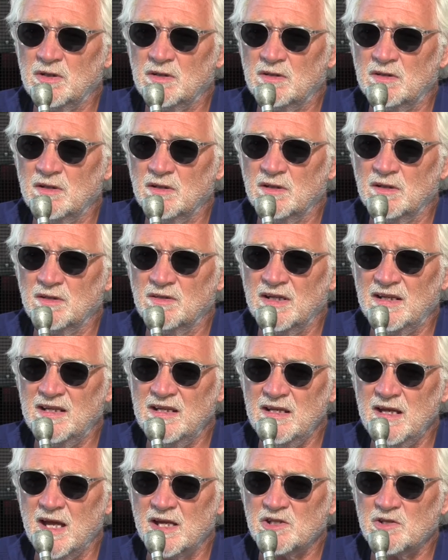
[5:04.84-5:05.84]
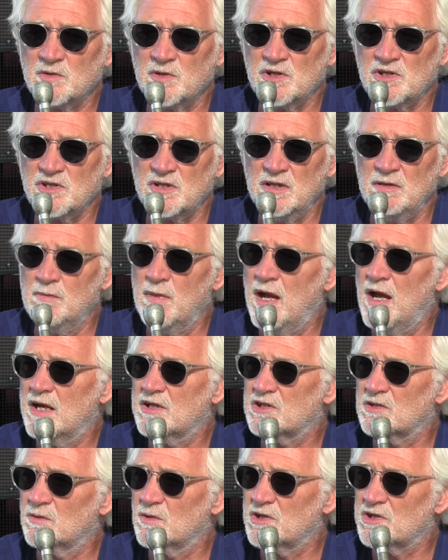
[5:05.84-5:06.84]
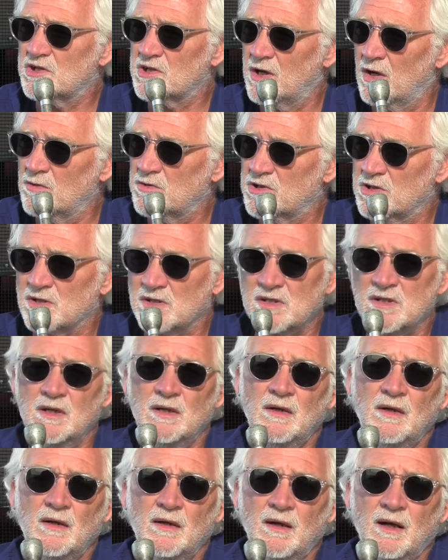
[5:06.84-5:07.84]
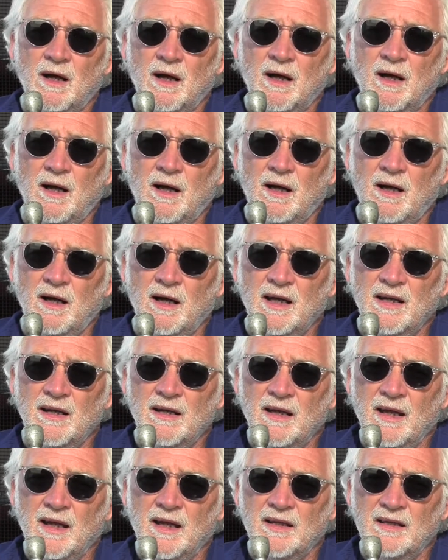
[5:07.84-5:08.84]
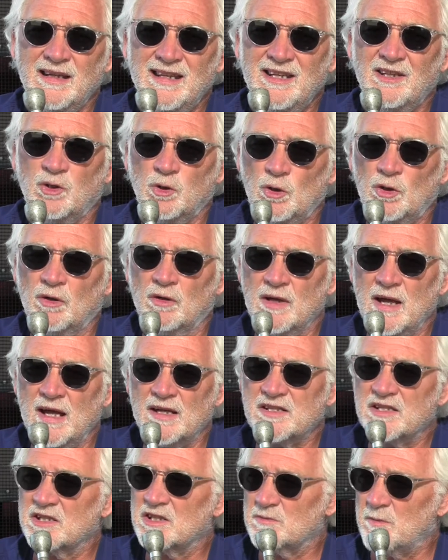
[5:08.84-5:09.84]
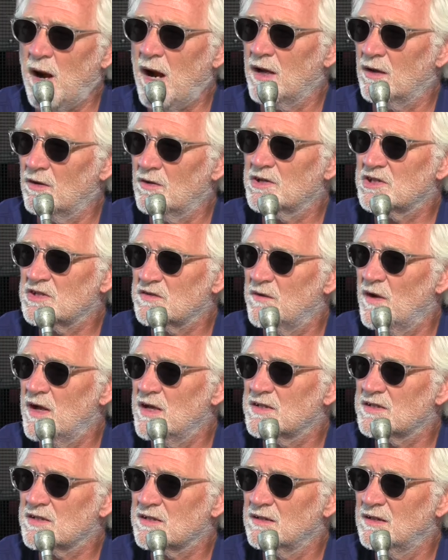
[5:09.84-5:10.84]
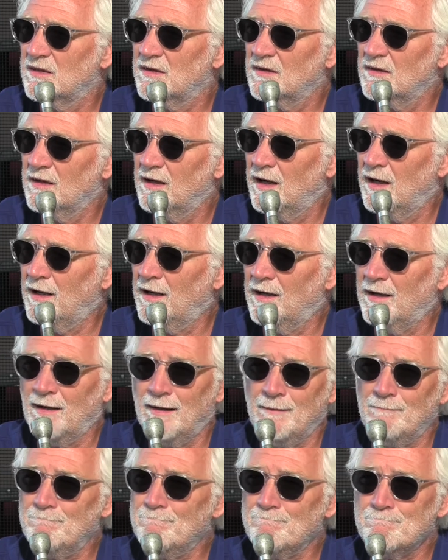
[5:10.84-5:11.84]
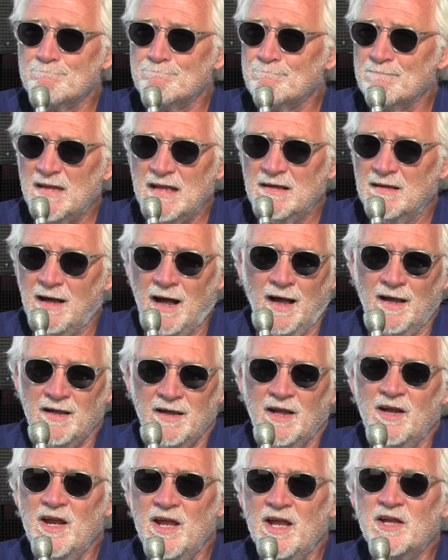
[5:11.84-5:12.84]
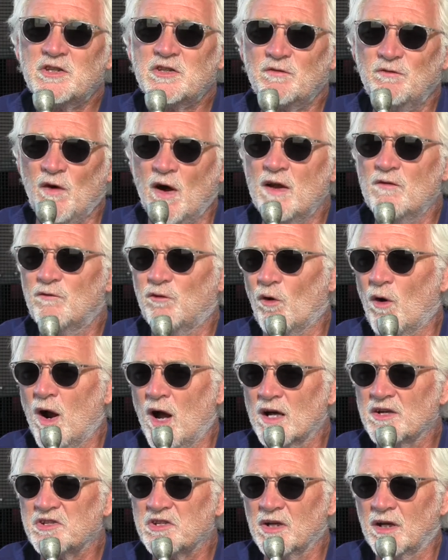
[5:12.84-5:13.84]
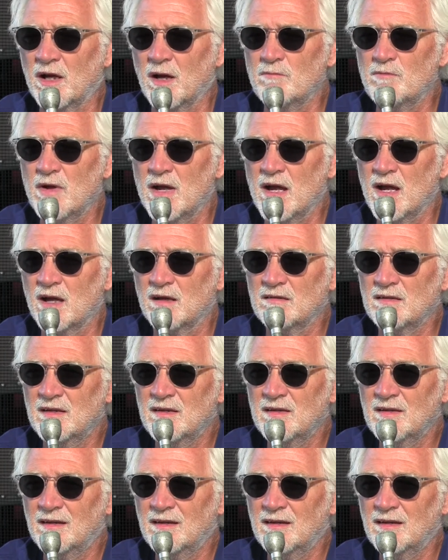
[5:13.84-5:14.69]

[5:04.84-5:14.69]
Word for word: that uh, that he has with his teammates and with his coaches, uh, and and he literally has a smile on his face. Um, it, it's fun for us to come down